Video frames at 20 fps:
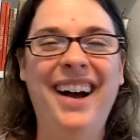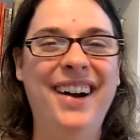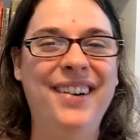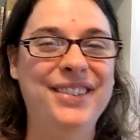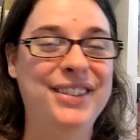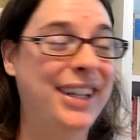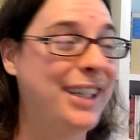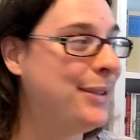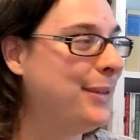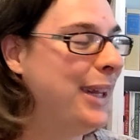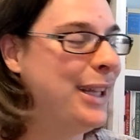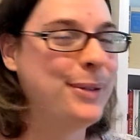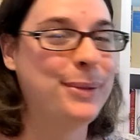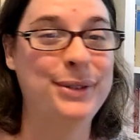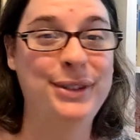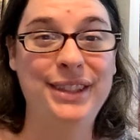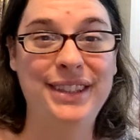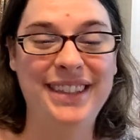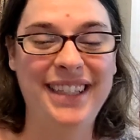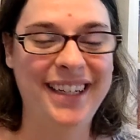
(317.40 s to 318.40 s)
So that's what
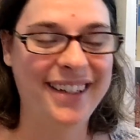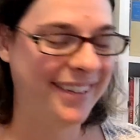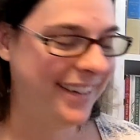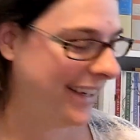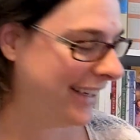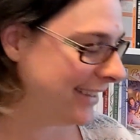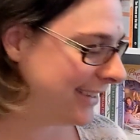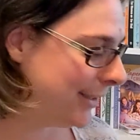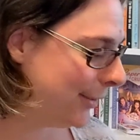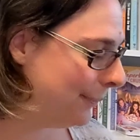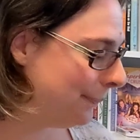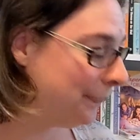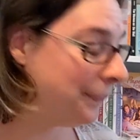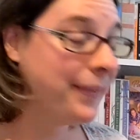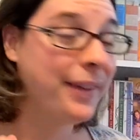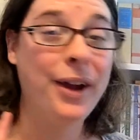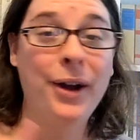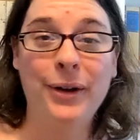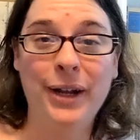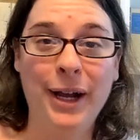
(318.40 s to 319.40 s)
she's hearing. So,
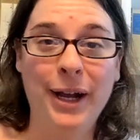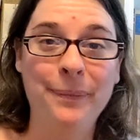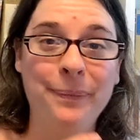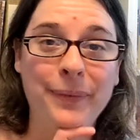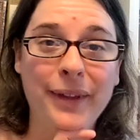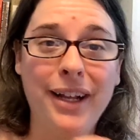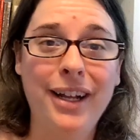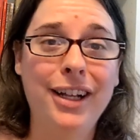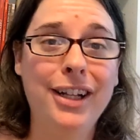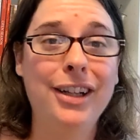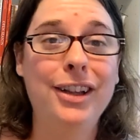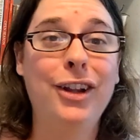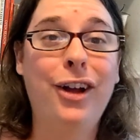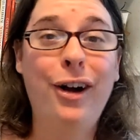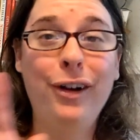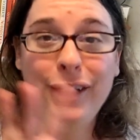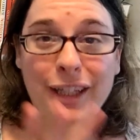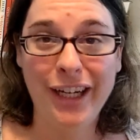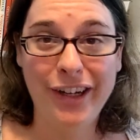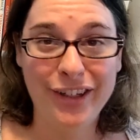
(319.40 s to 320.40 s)
okay,
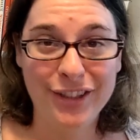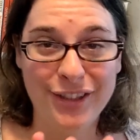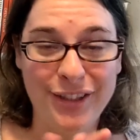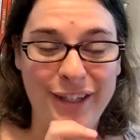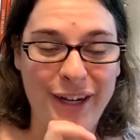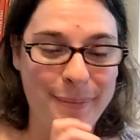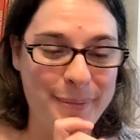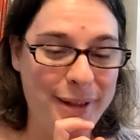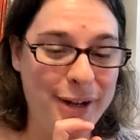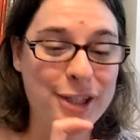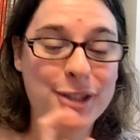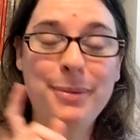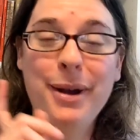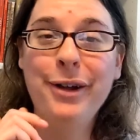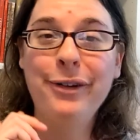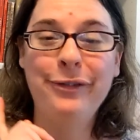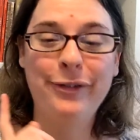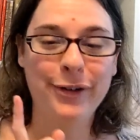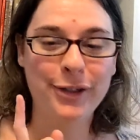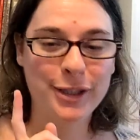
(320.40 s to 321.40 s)
long digression there, but there's my
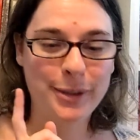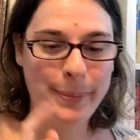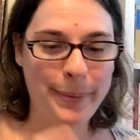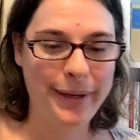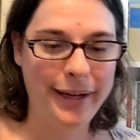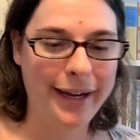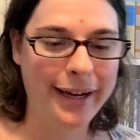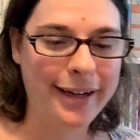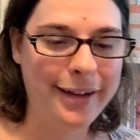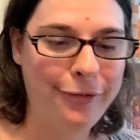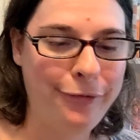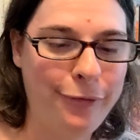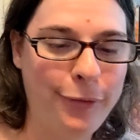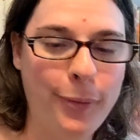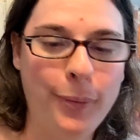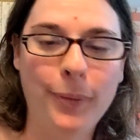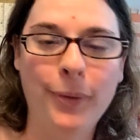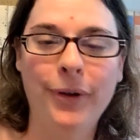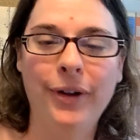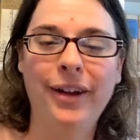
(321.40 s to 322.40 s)
first pick
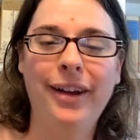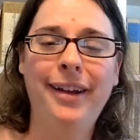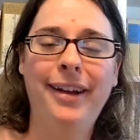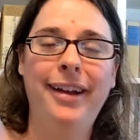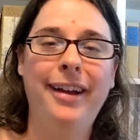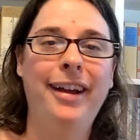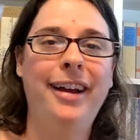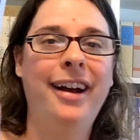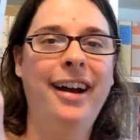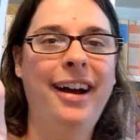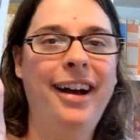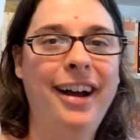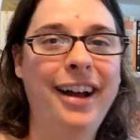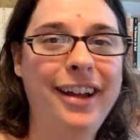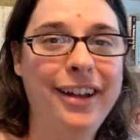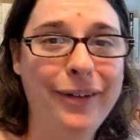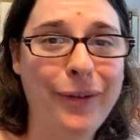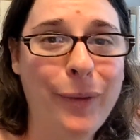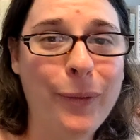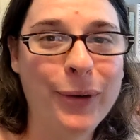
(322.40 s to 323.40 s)
for
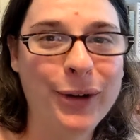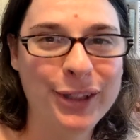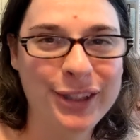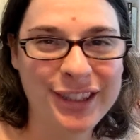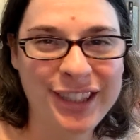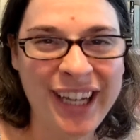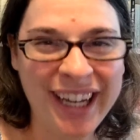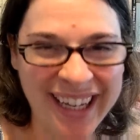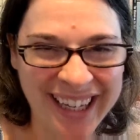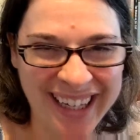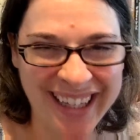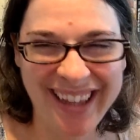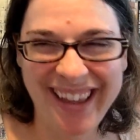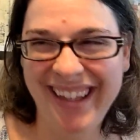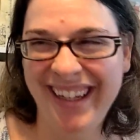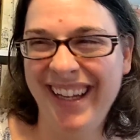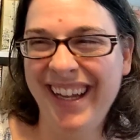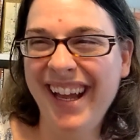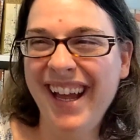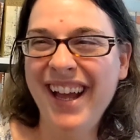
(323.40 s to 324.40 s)
Orange.
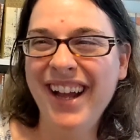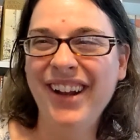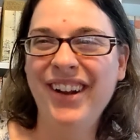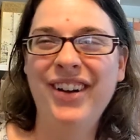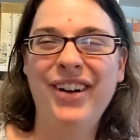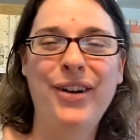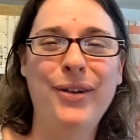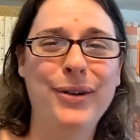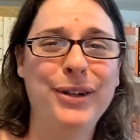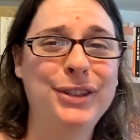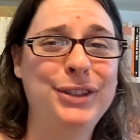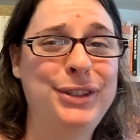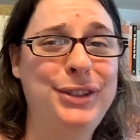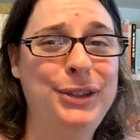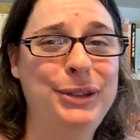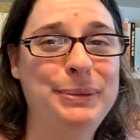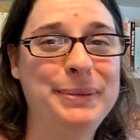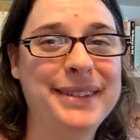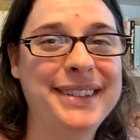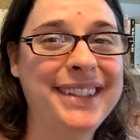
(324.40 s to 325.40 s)
Orange
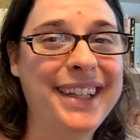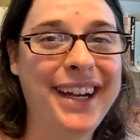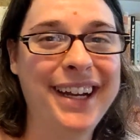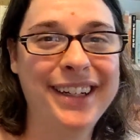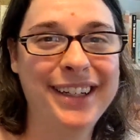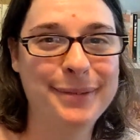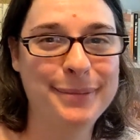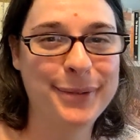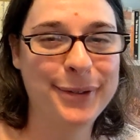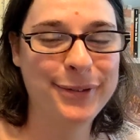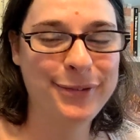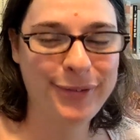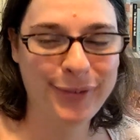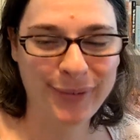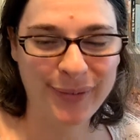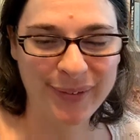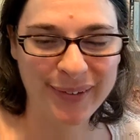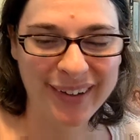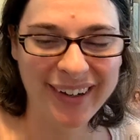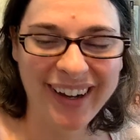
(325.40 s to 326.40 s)
Doom Slug number
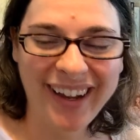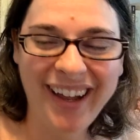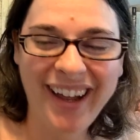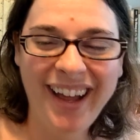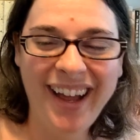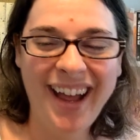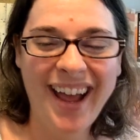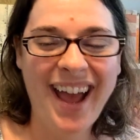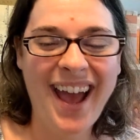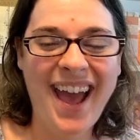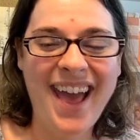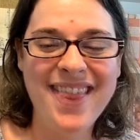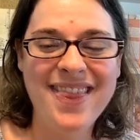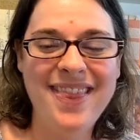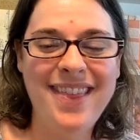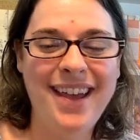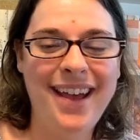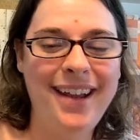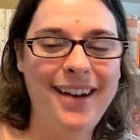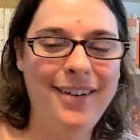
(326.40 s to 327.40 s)
4. And
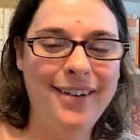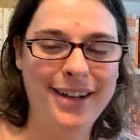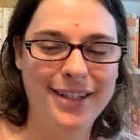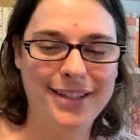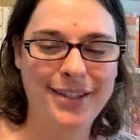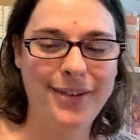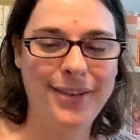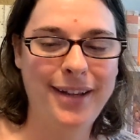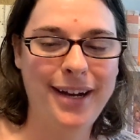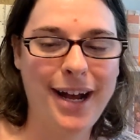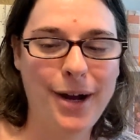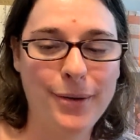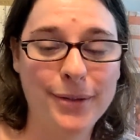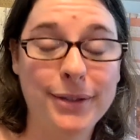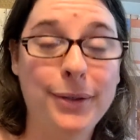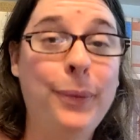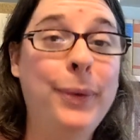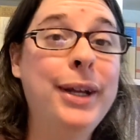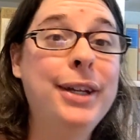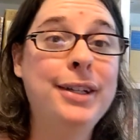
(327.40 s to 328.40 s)
then, okay, so then I
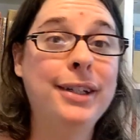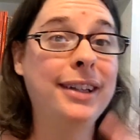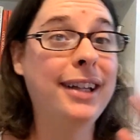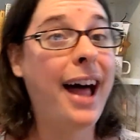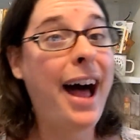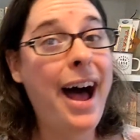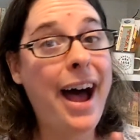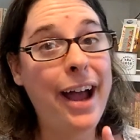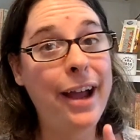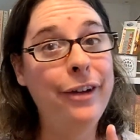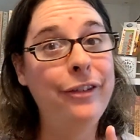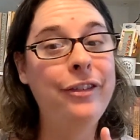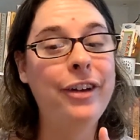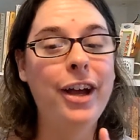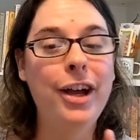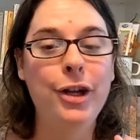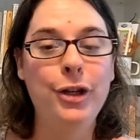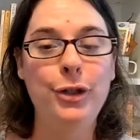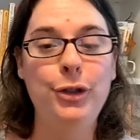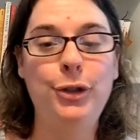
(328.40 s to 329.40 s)
wanted to live
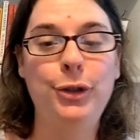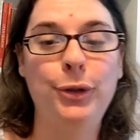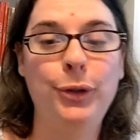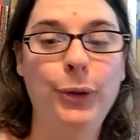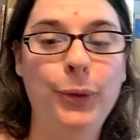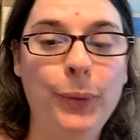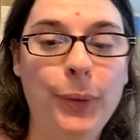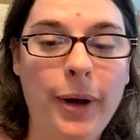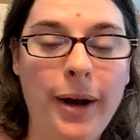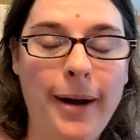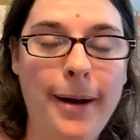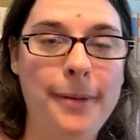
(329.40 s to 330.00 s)
do